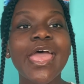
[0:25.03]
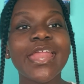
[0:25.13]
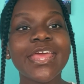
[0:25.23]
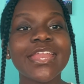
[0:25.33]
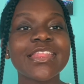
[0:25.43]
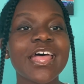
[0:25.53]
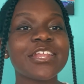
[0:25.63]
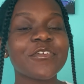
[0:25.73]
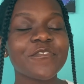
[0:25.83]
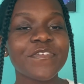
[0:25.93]
and hitting that
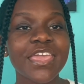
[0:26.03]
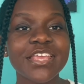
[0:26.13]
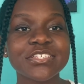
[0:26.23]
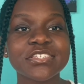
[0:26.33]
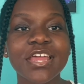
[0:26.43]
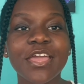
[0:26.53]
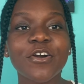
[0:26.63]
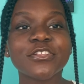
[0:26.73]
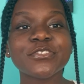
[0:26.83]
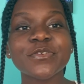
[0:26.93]
notification
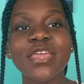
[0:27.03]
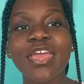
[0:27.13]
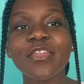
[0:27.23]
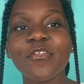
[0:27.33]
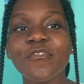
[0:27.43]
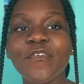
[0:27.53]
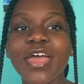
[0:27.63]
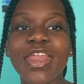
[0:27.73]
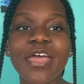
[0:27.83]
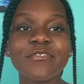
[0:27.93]
icon so you can get
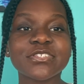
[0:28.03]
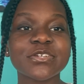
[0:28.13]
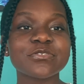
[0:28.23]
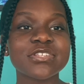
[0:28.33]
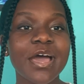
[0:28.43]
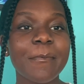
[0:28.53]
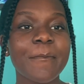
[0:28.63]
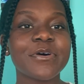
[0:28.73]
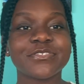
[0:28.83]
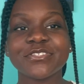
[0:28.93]
notified every single time I
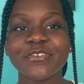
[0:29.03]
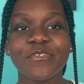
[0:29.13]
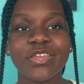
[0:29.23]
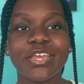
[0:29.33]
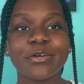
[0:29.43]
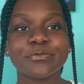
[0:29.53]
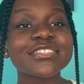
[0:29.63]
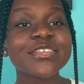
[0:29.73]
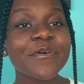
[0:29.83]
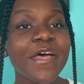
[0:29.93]
post a new video.
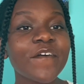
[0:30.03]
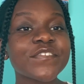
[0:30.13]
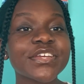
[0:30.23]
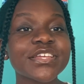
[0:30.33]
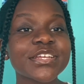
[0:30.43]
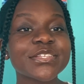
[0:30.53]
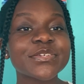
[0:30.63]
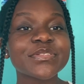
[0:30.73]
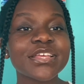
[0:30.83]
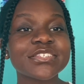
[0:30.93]
So without further
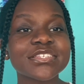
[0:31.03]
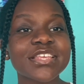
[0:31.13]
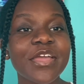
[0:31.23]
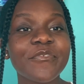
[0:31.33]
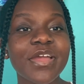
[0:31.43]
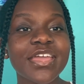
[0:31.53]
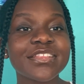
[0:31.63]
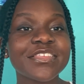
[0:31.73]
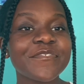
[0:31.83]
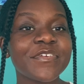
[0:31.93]
ado, let's just get right
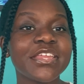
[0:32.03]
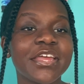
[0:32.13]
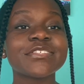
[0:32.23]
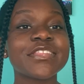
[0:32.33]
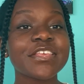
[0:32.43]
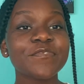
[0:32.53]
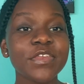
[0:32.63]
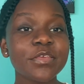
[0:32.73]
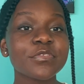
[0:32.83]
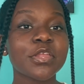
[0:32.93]
into the video. So this
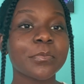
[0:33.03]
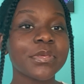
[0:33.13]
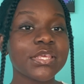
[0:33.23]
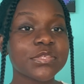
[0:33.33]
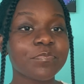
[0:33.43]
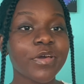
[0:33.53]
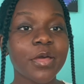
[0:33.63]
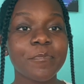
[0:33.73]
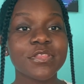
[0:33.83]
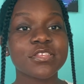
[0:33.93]
video is going to be split
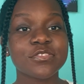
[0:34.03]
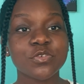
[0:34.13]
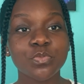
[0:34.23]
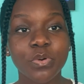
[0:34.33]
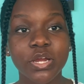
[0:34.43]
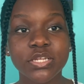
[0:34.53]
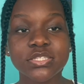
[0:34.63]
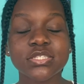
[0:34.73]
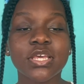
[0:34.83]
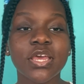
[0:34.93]
up into two parts.